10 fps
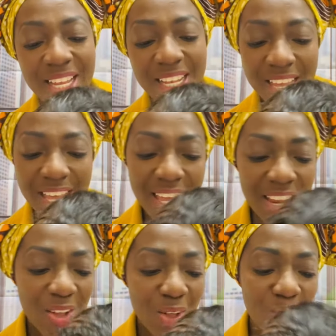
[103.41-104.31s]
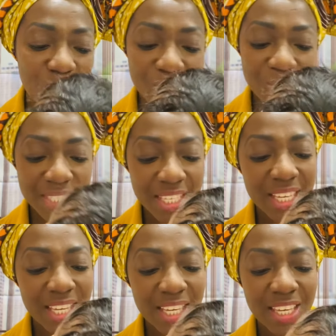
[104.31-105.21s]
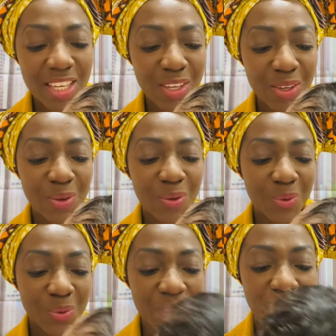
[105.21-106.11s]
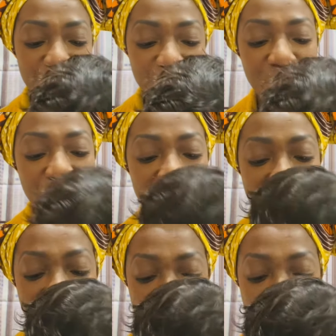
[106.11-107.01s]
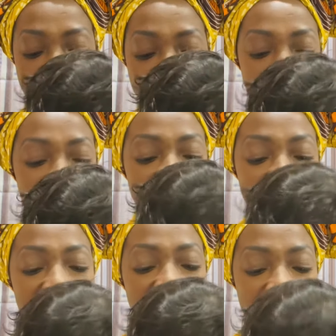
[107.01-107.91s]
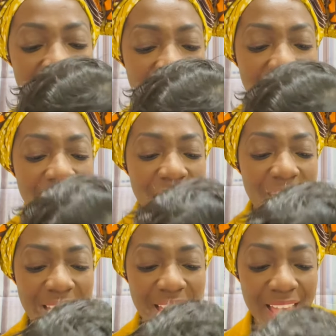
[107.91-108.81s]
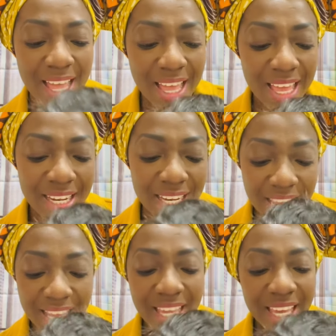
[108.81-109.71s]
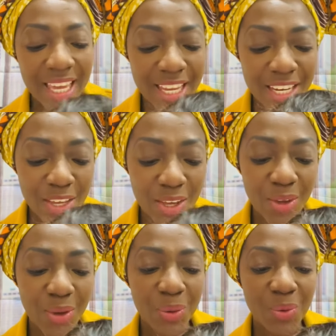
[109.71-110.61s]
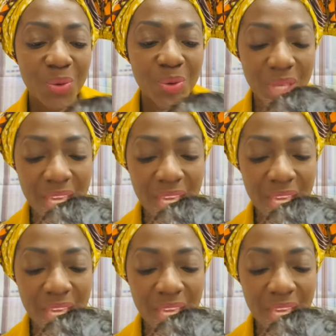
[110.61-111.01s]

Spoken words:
Let all who seek you rejoice and be glad in you,